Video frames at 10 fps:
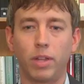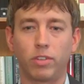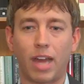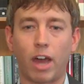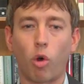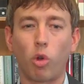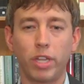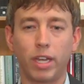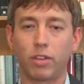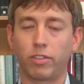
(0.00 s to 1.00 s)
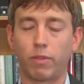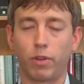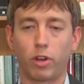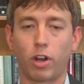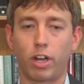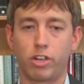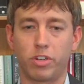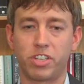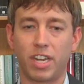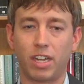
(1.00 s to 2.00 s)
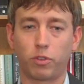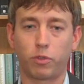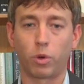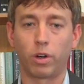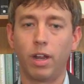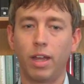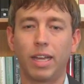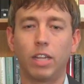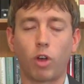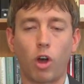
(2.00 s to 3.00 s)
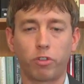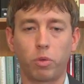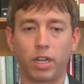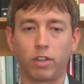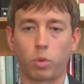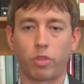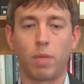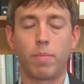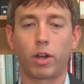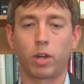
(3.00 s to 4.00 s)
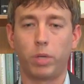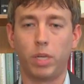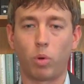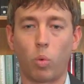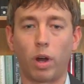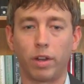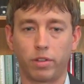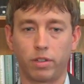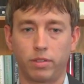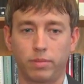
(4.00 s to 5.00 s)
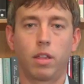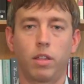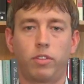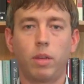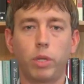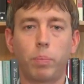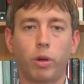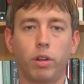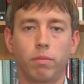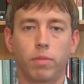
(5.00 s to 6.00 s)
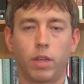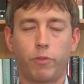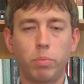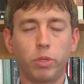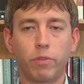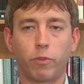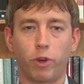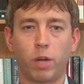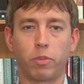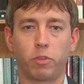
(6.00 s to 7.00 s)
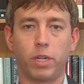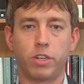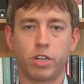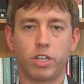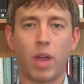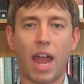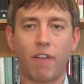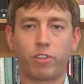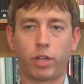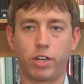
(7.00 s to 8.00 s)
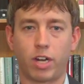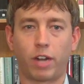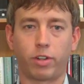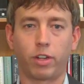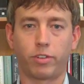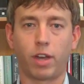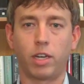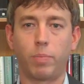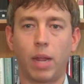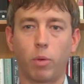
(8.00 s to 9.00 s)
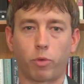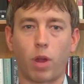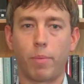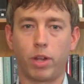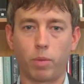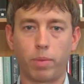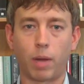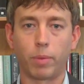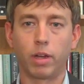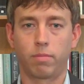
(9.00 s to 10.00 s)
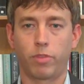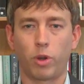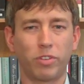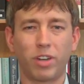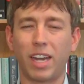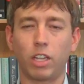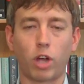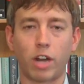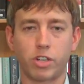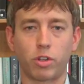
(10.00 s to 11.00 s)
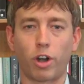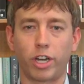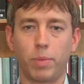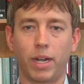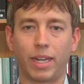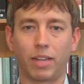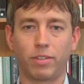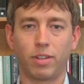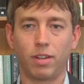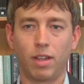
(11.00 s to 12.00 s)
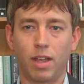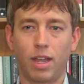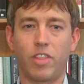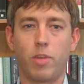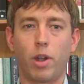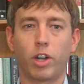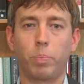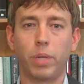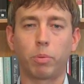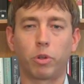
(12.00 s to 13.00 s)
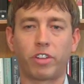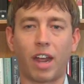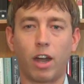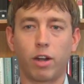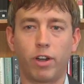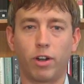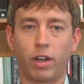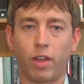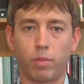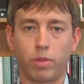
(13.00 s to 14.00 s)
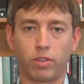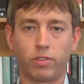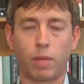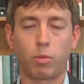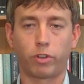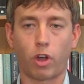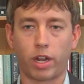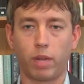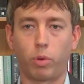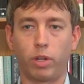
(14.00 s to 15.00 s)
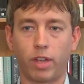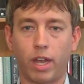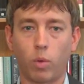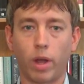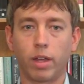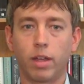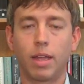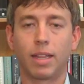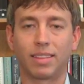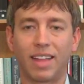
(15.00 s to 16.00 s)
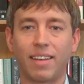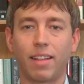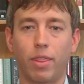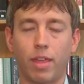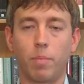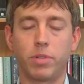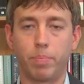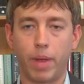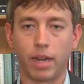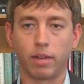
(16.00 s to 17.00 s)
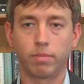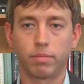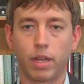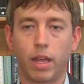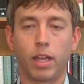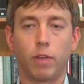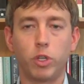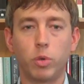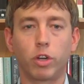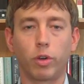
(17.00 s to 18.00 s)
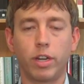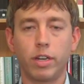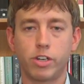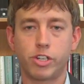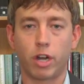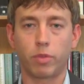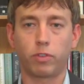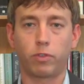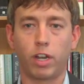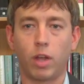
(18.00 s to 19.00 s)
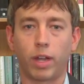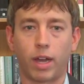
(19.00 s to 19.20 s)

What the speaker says: is not only against everything our country stands for, it's also against what the American people want. Simply put, if you believe in freedom of speech, you have to let Johnson and Stein debate with Romney and Obama. There isn't any logical argument against it, and the American people are tired of hearing nothing but the same old talking points anyway. Let them debate. If you agree, share this video and